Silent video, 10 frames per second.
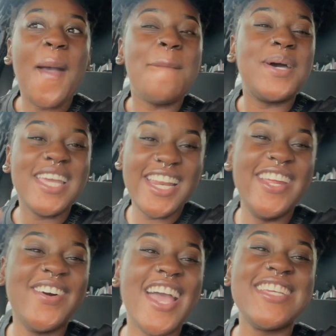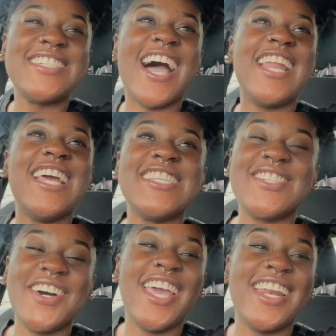But anyways, y'all, let's
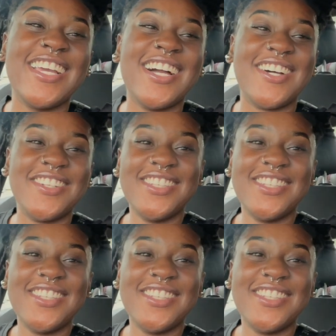go ahead and go.